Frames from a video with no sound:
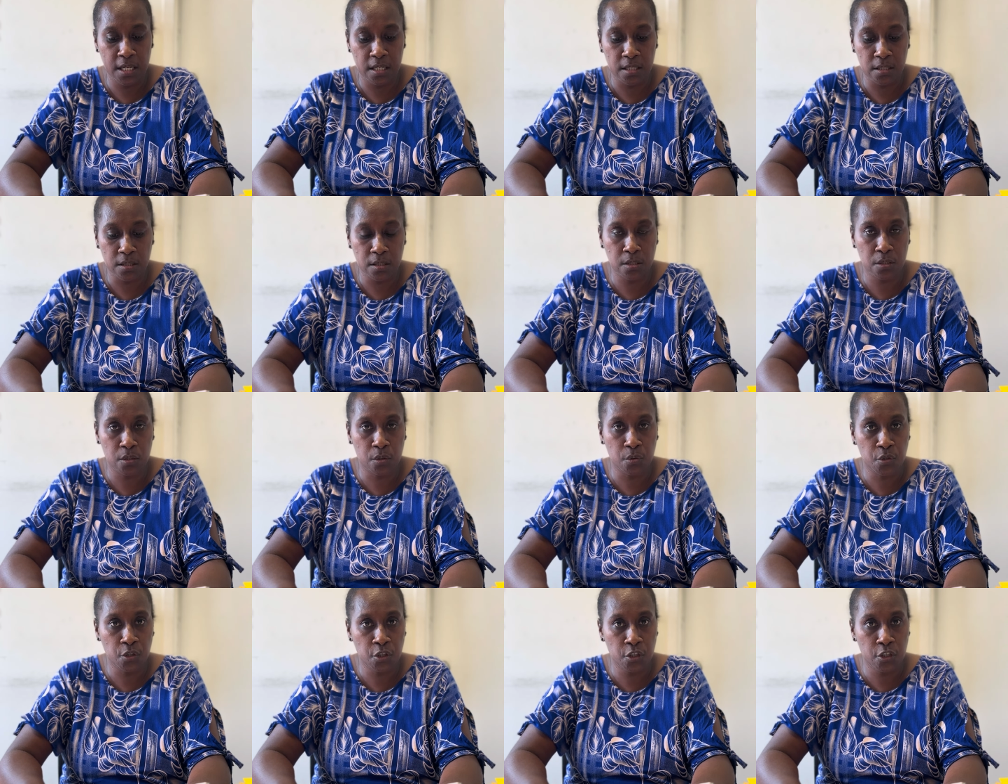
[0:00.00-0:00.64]

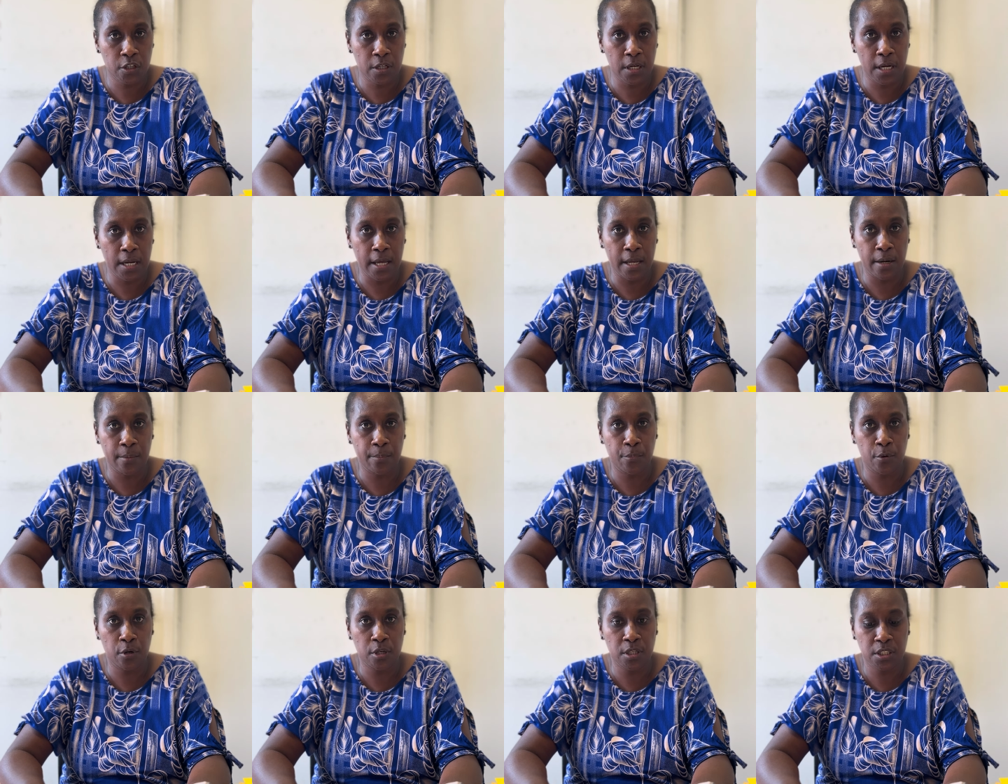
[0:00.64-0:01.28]
social, and
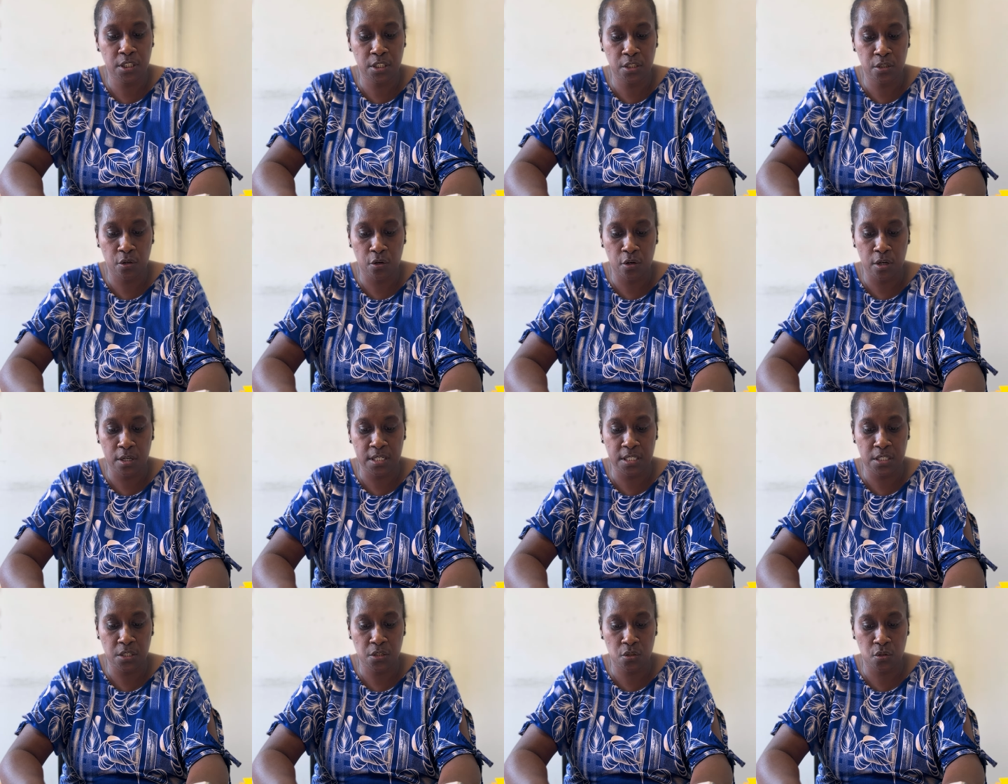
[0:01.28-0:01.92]
political
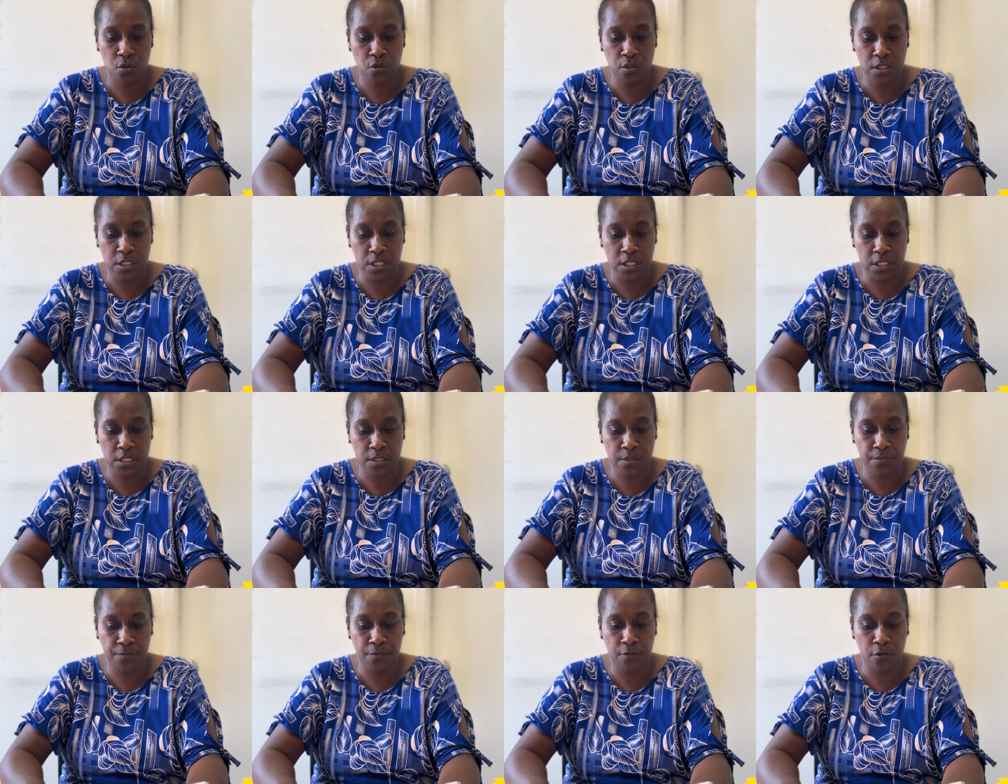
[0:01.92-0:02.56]

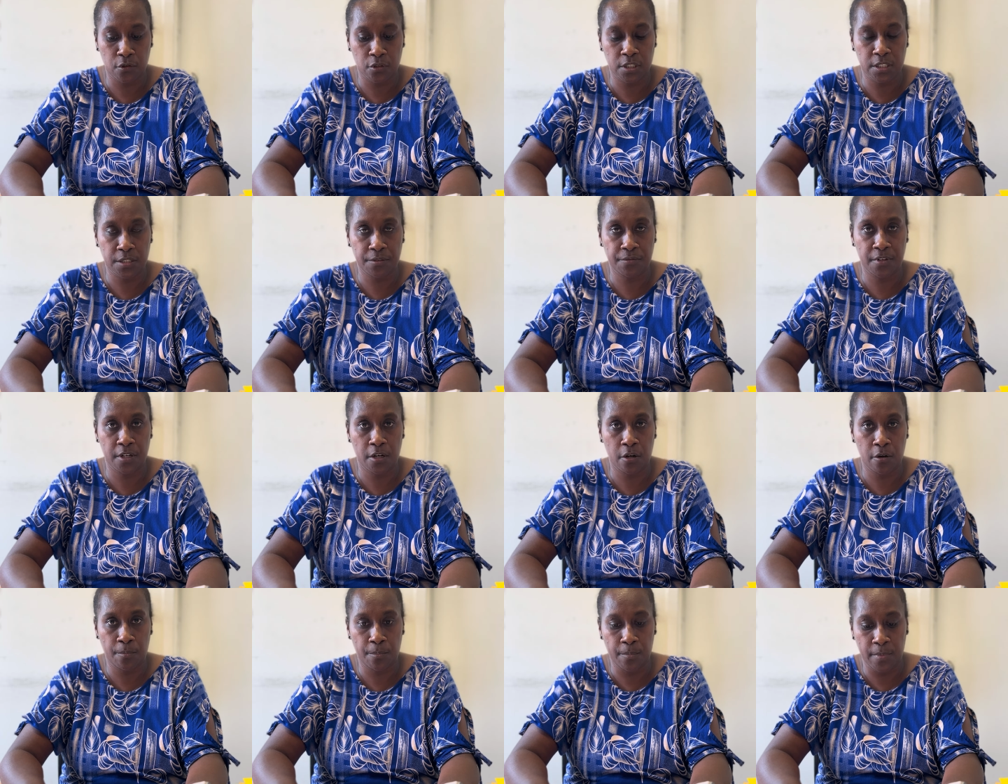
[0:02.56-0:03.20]
resources for
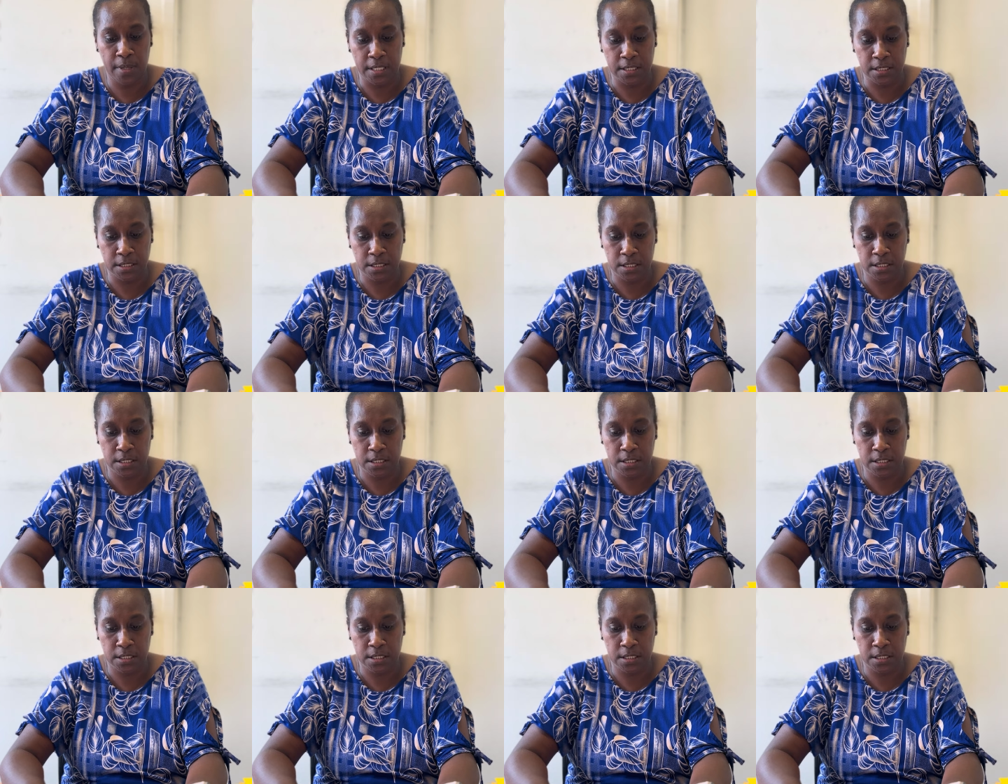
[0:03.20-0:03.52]
development.